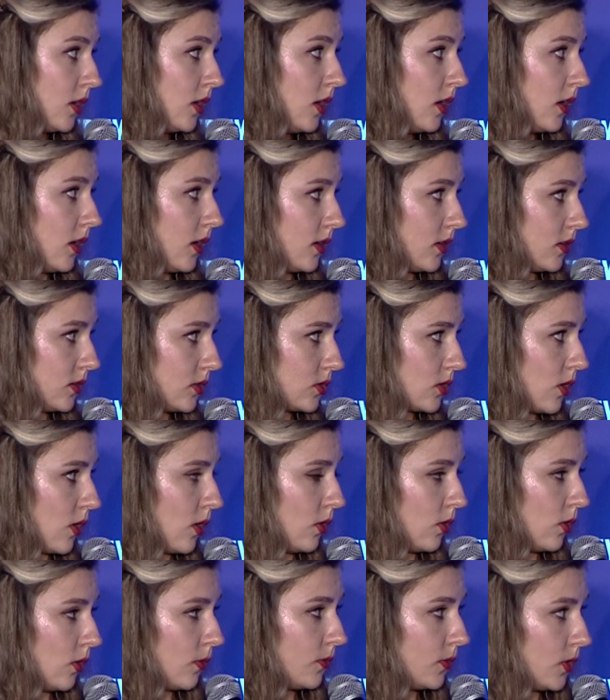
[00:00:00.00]
and
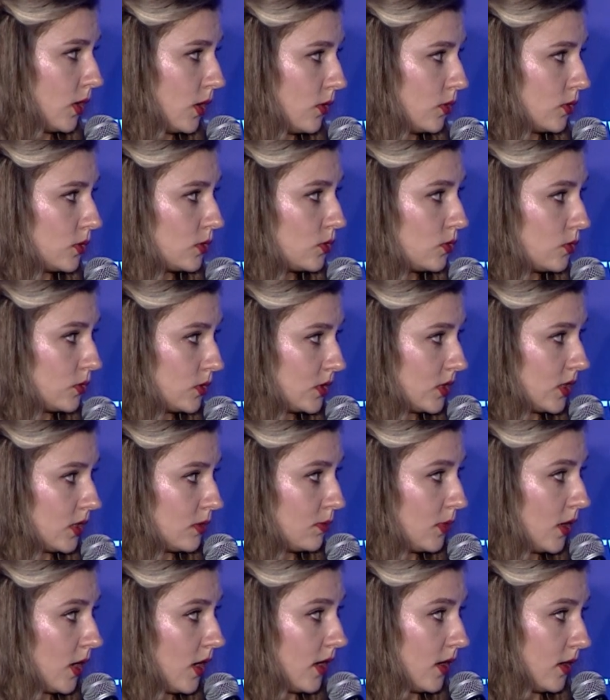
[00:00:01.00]
all of those who stand
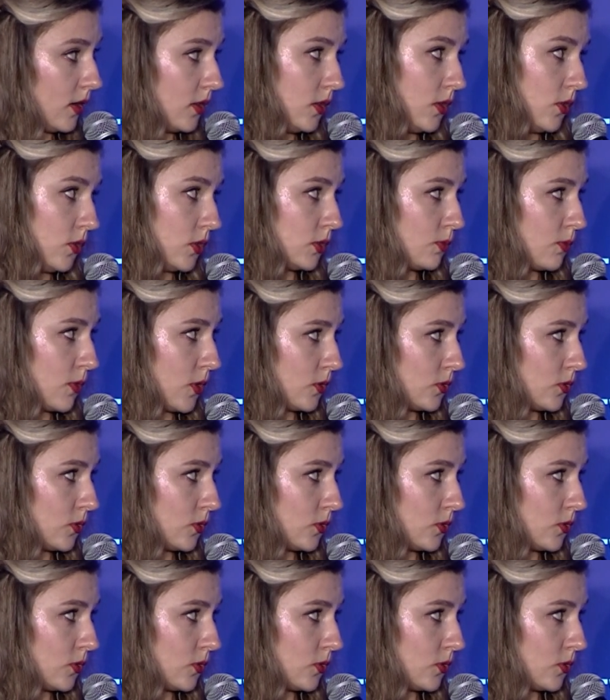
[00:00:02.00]
behind those